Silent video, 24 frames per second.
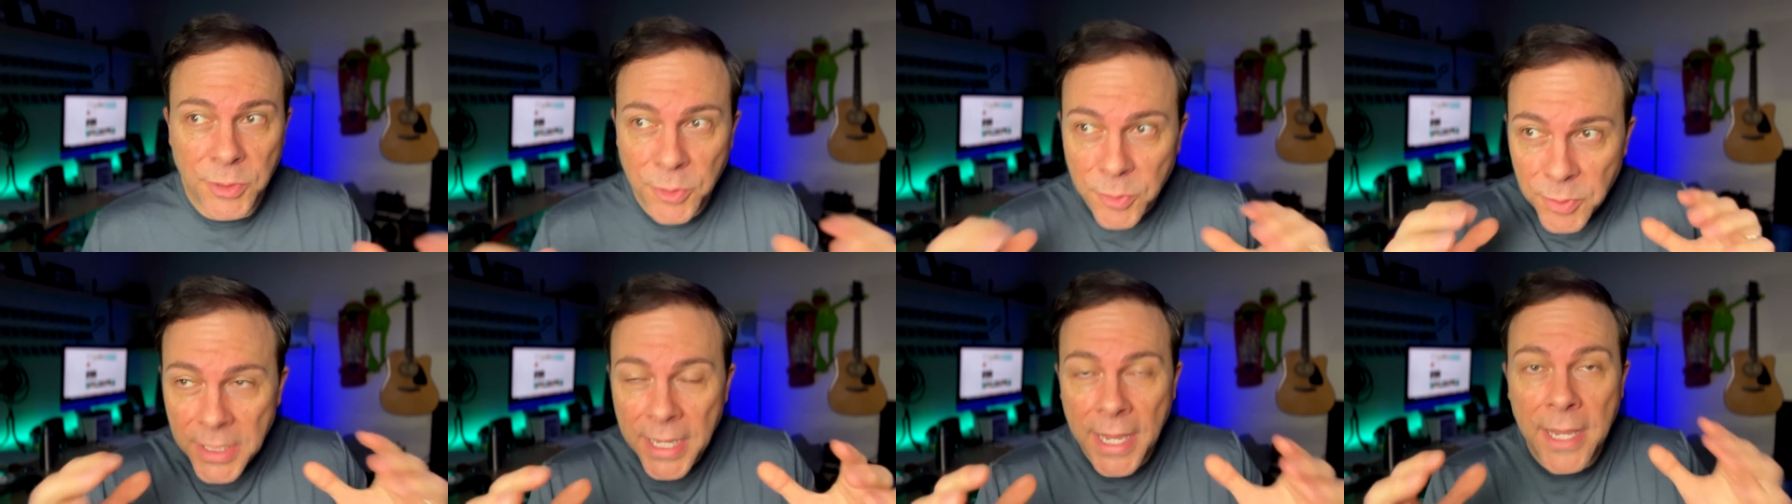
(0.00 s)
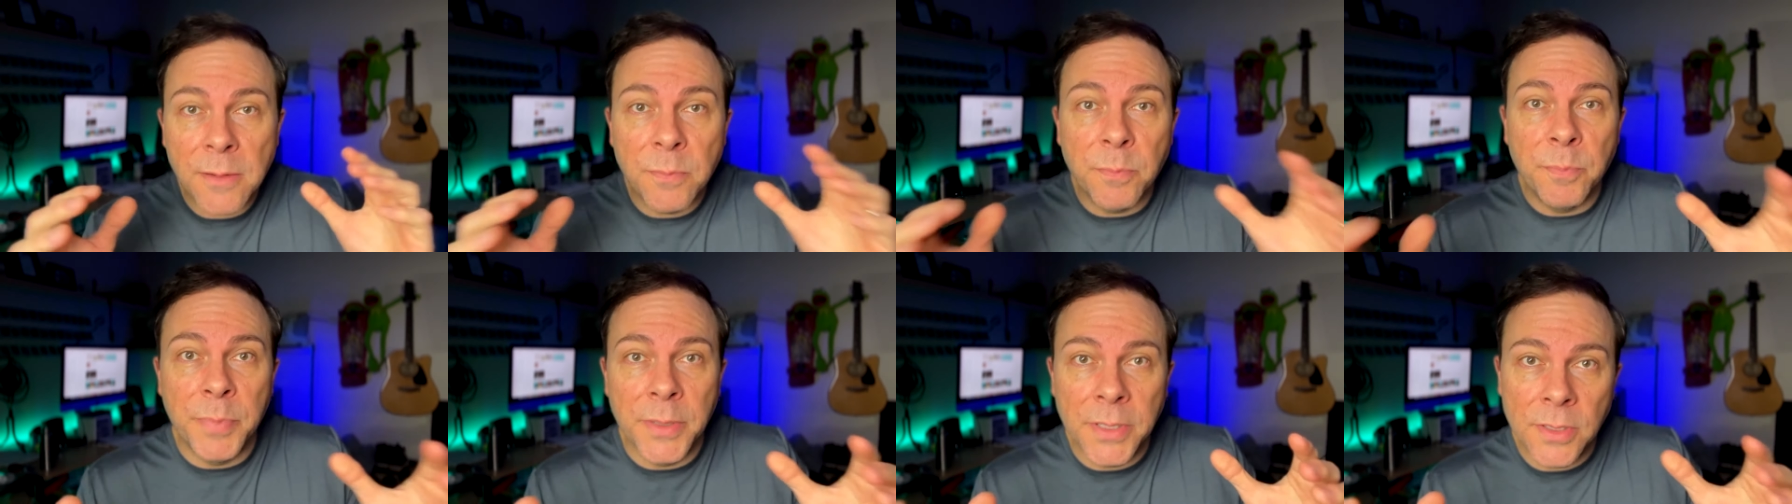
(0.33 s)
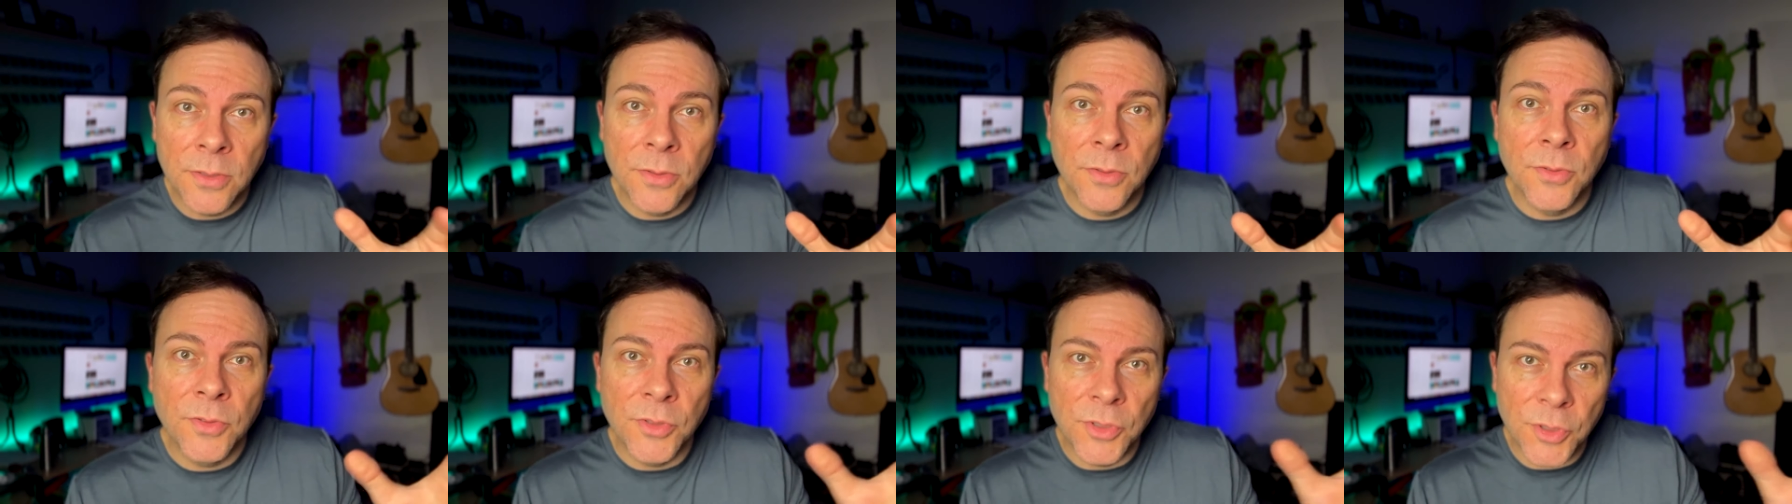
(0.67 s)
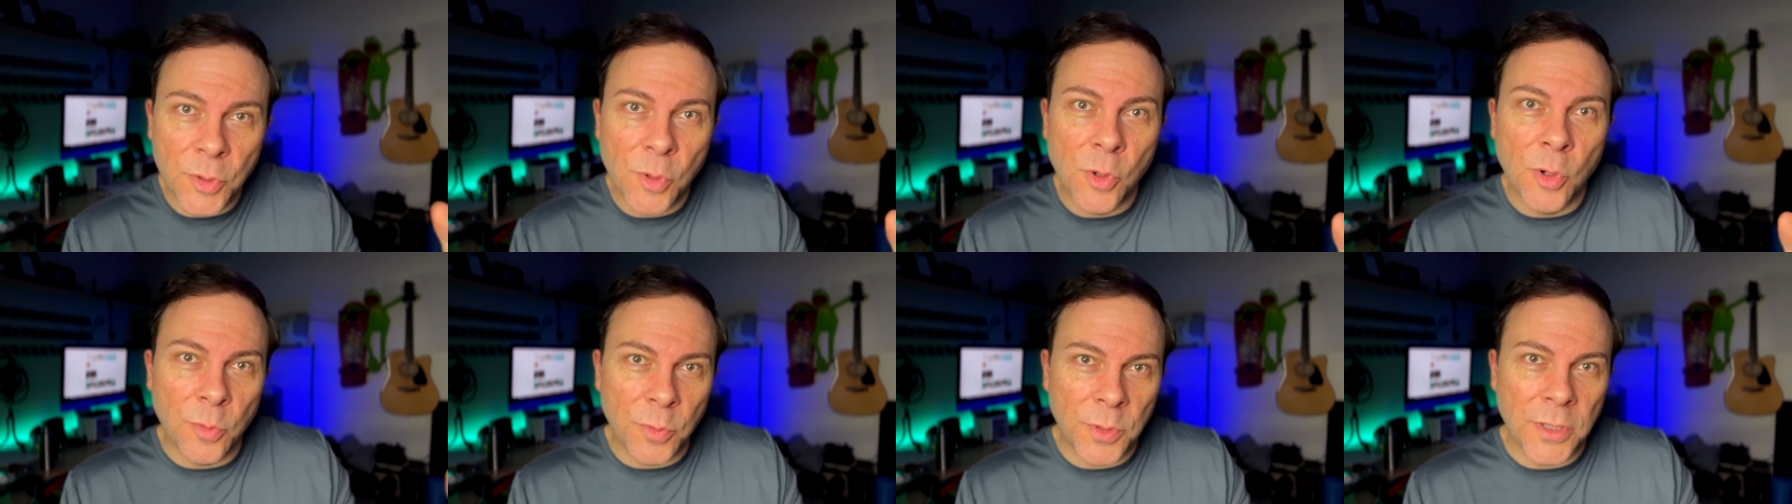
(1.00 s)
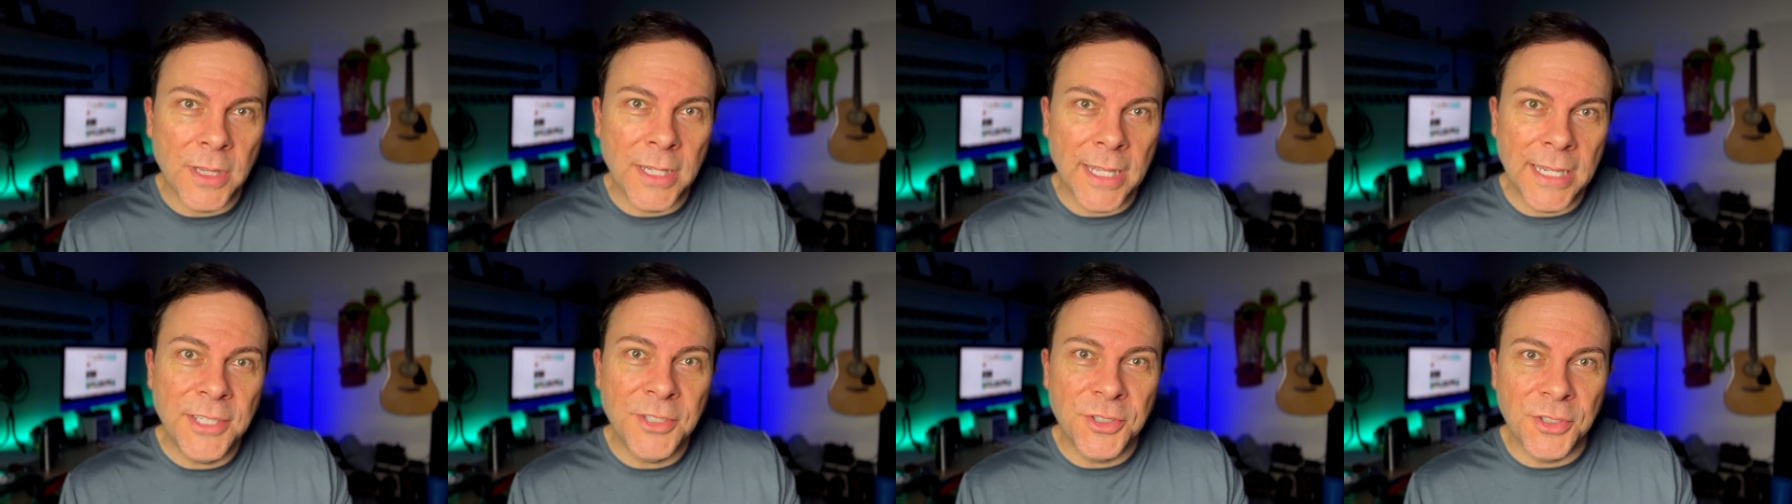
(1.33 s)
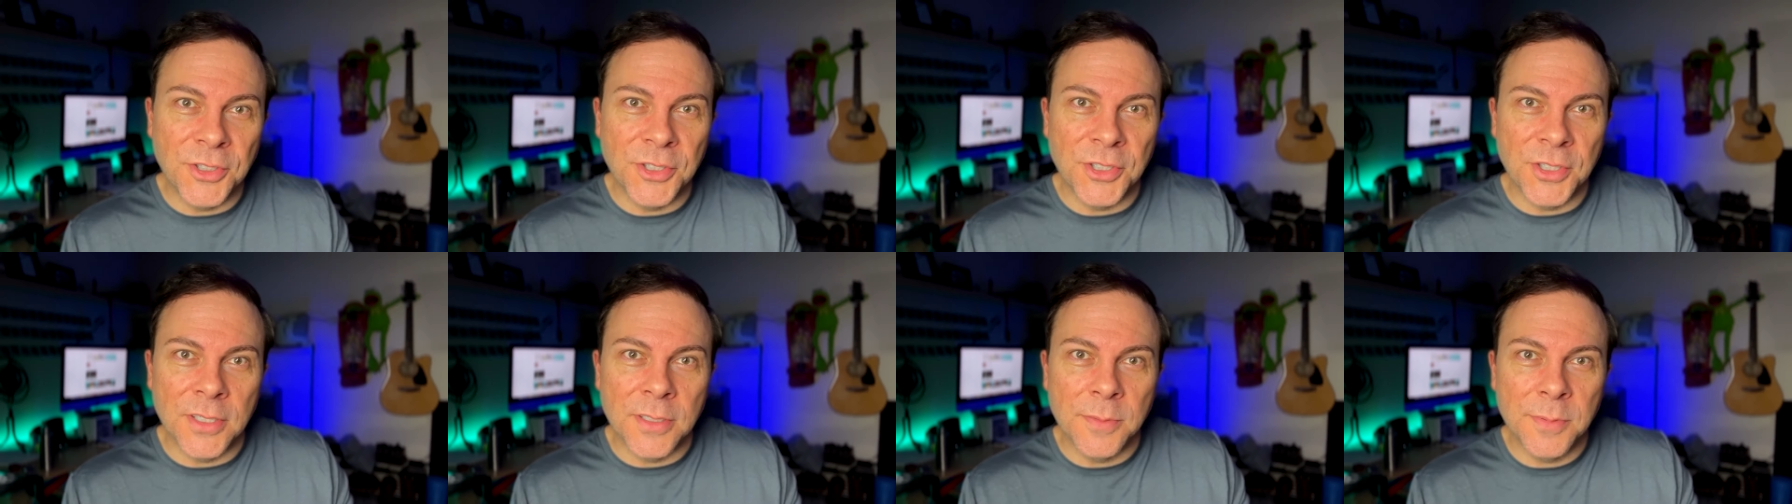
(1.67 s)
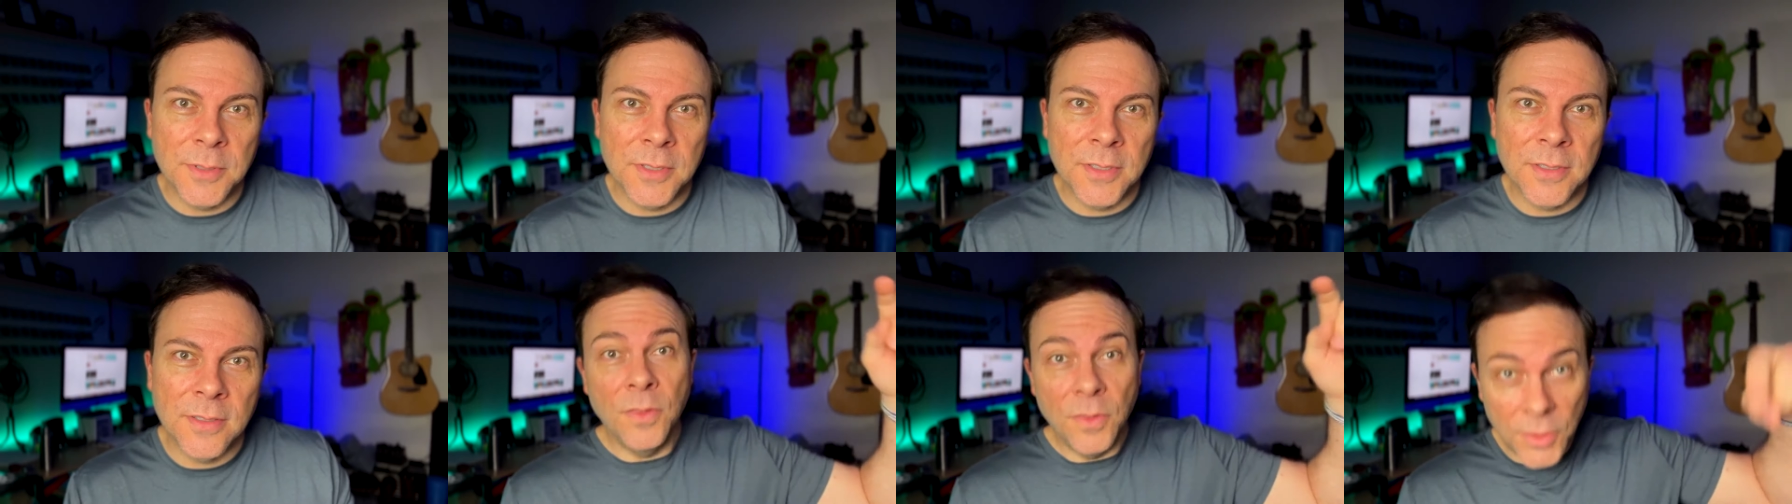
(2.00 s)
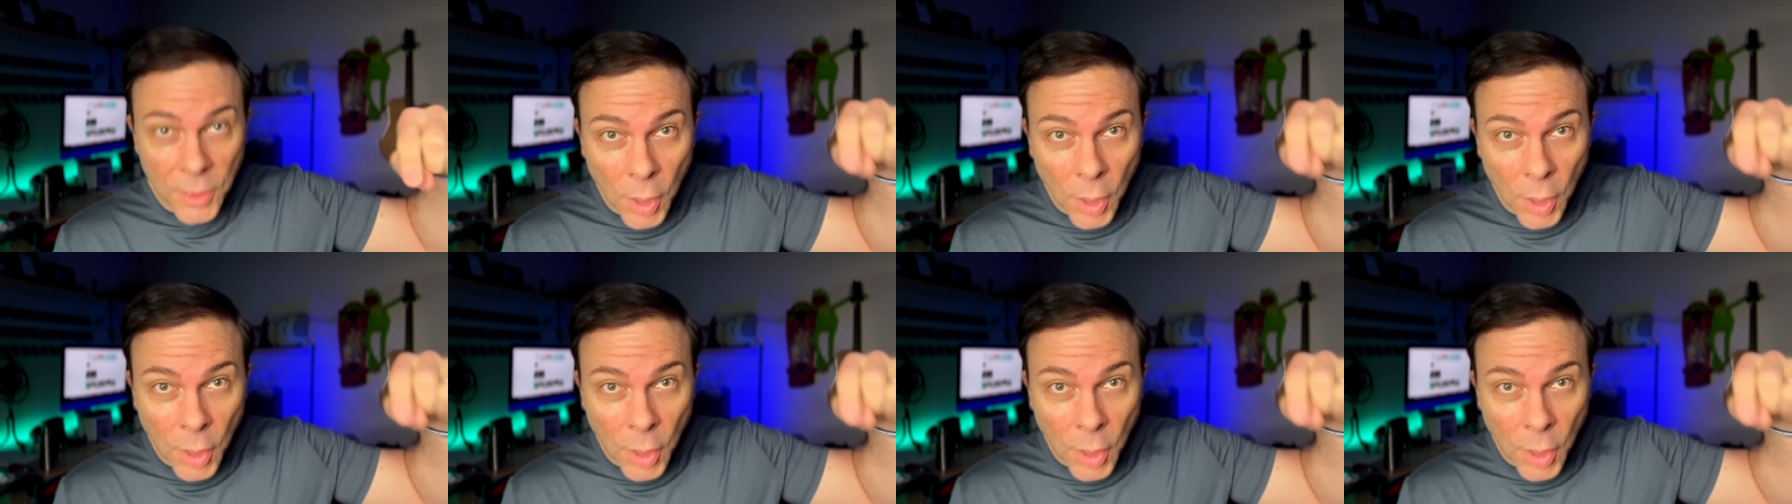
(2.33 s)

You can build your relationships.